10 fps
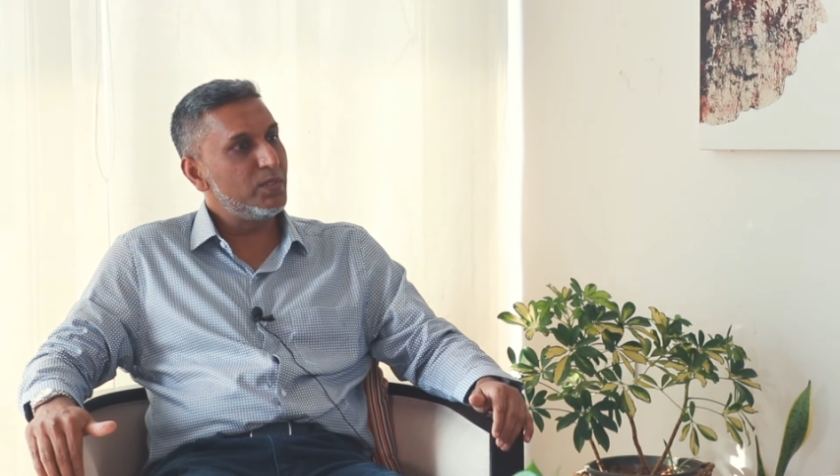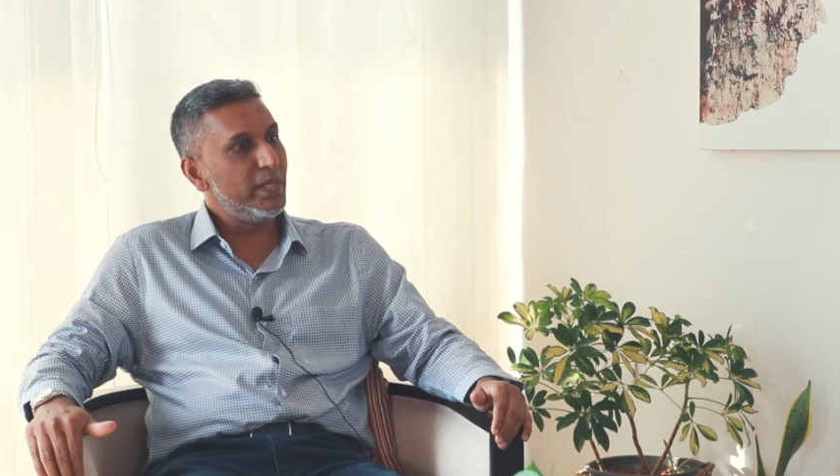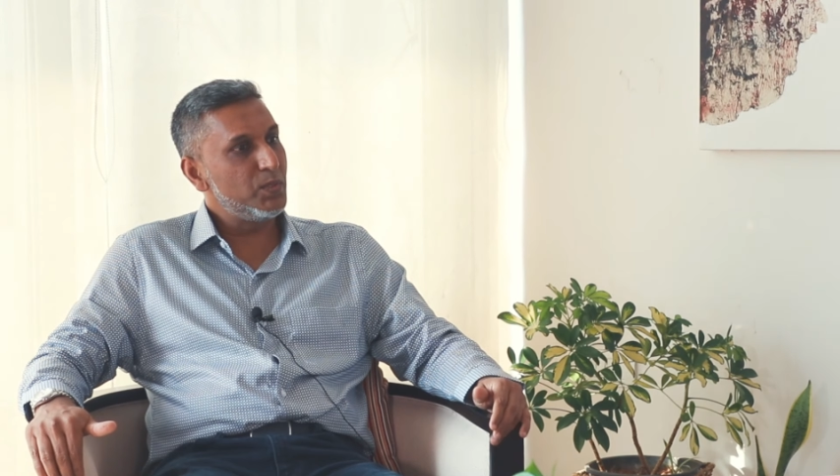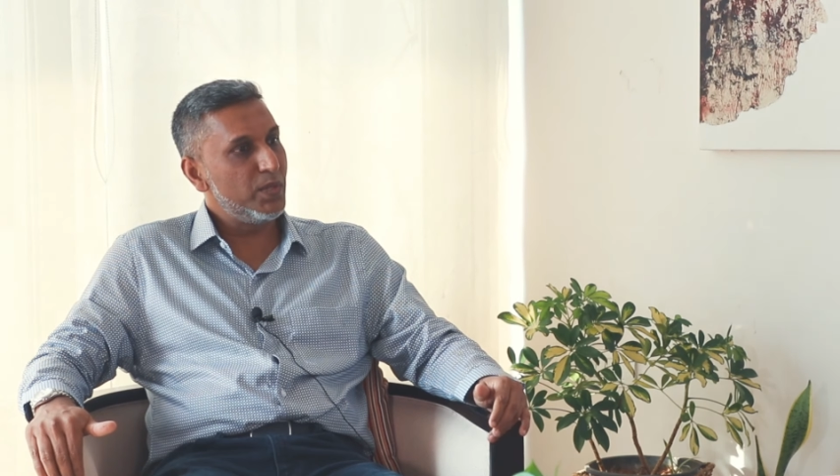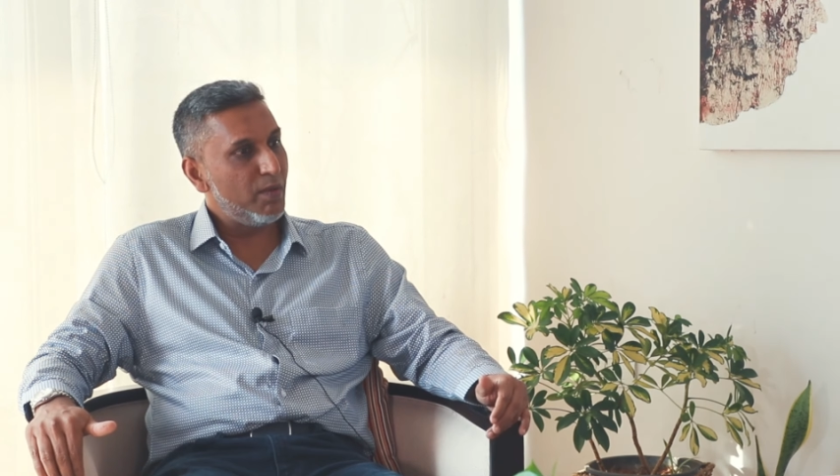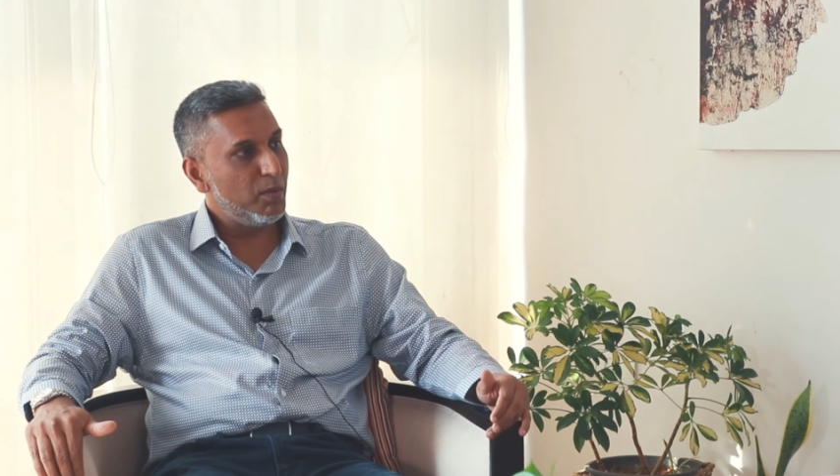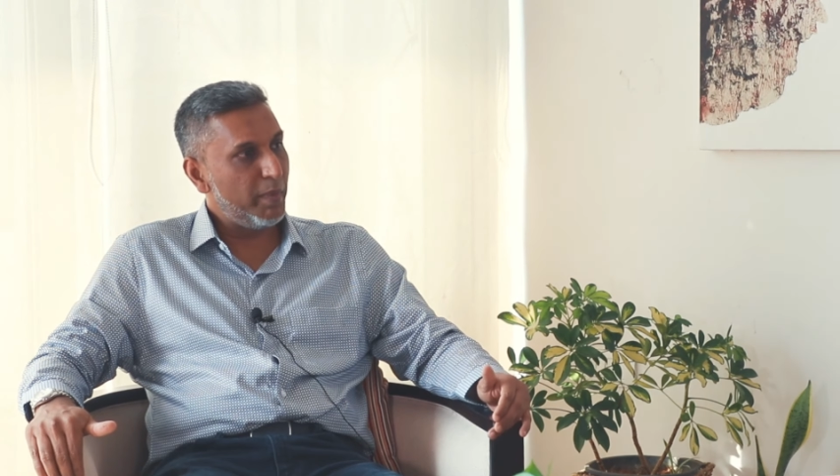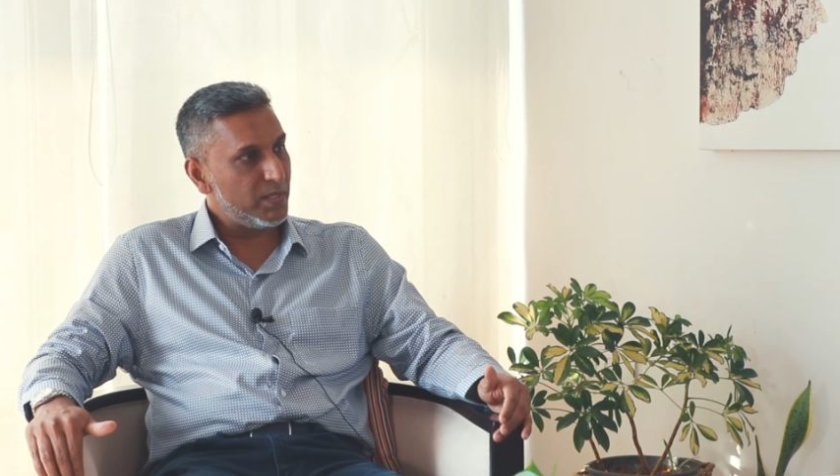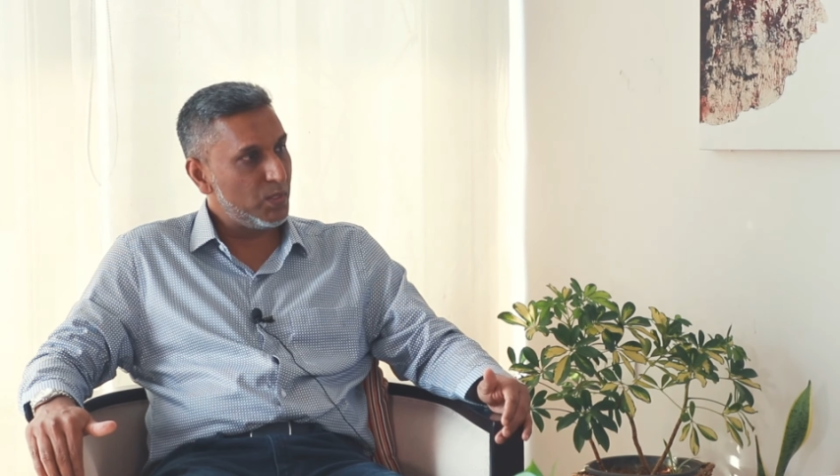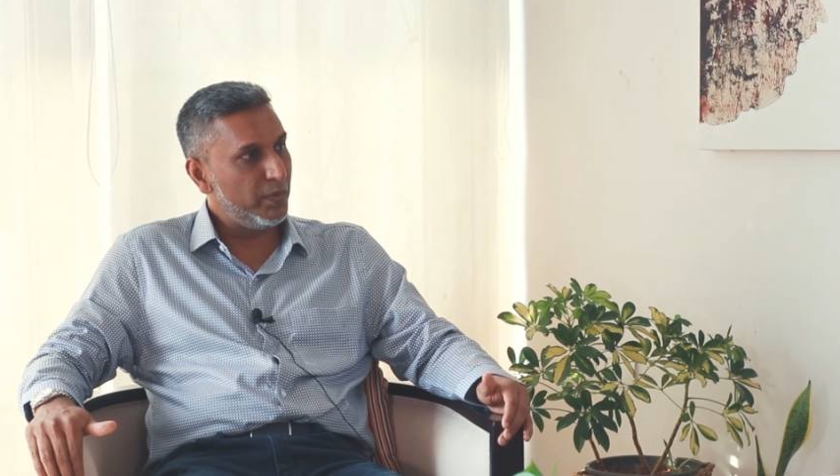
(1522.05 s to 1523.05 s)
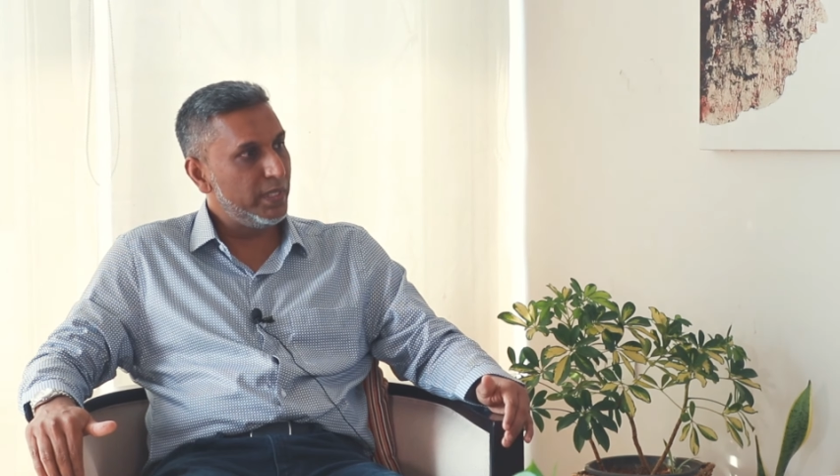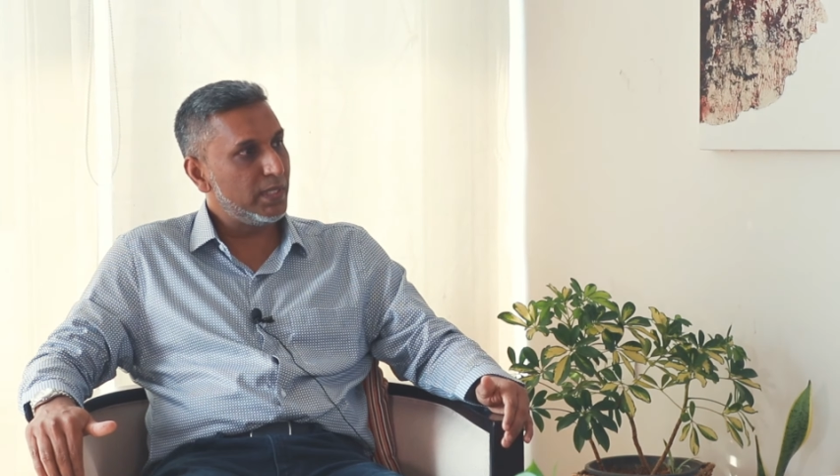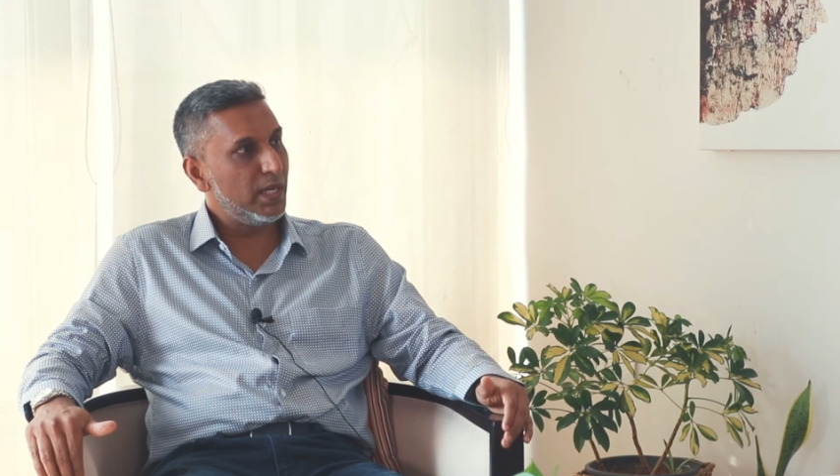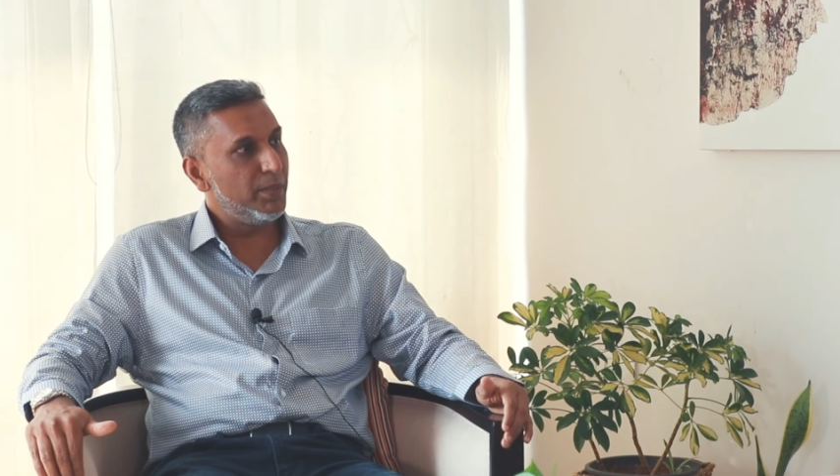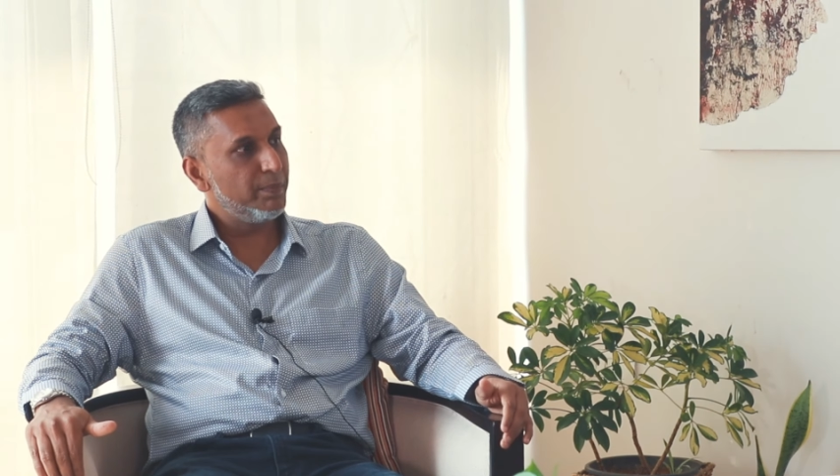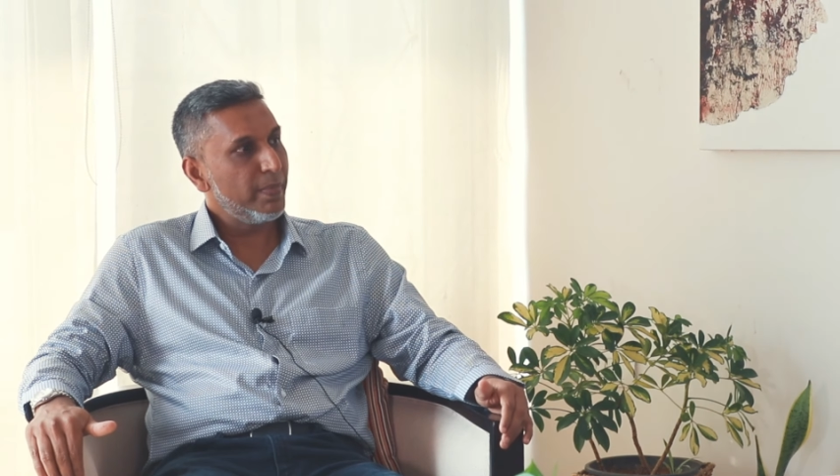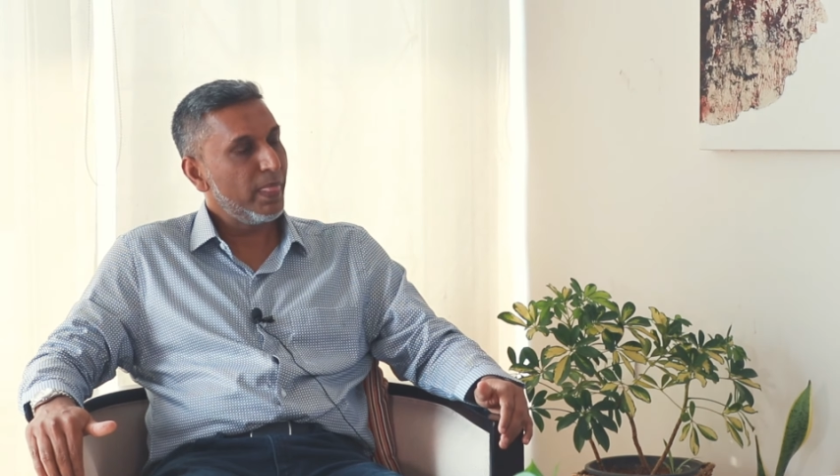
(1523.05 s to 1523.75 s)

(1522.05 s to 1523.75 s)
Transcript: they should have a passive income,